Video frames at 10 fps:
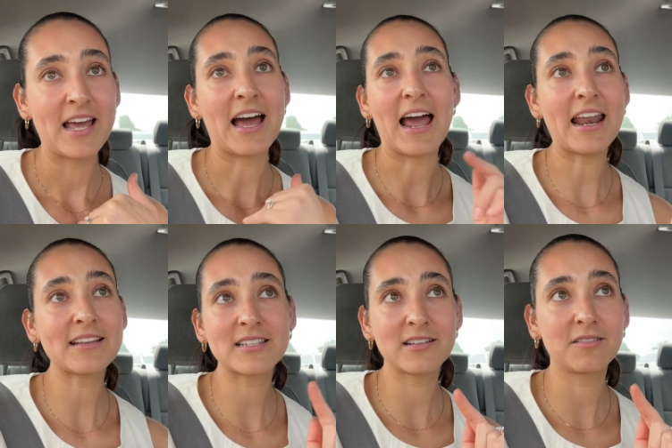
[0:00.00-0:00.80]
I like
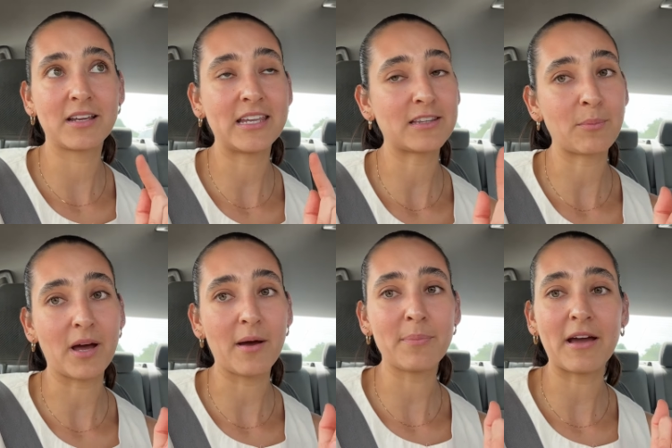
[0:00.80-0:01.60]
to heat them
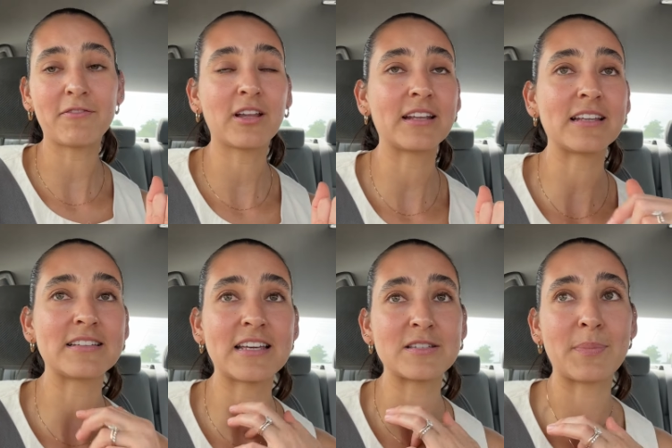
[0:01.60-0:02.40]
up. I feel like they
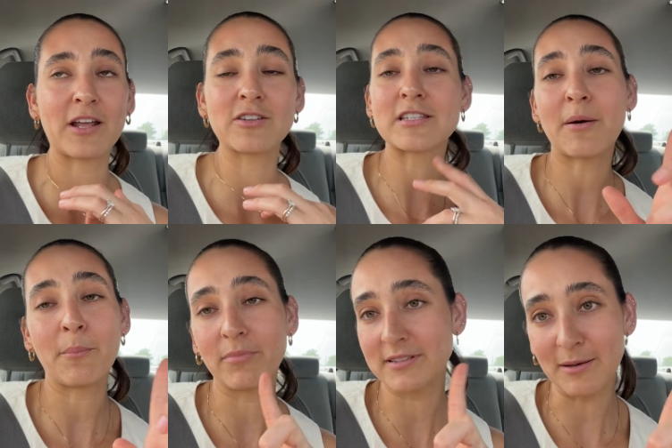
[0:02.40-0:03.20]
taste better.
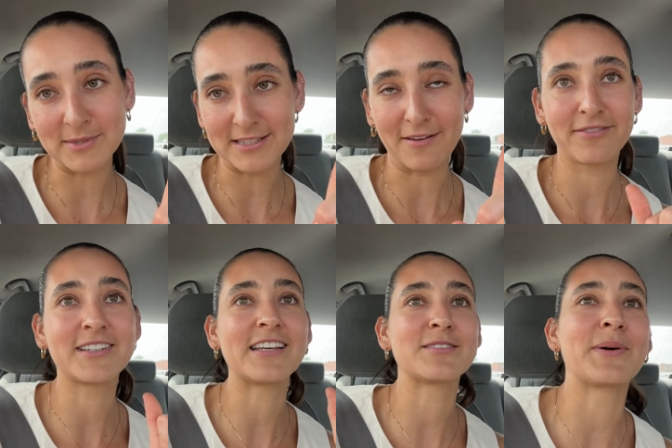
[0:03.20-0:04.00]
Some some stuff
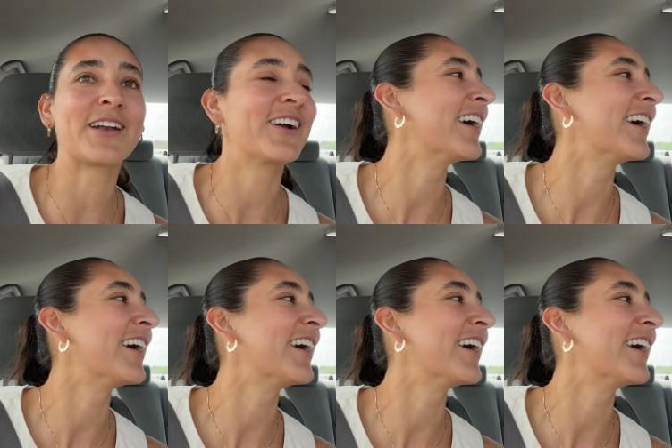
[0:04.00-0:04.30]
tastes better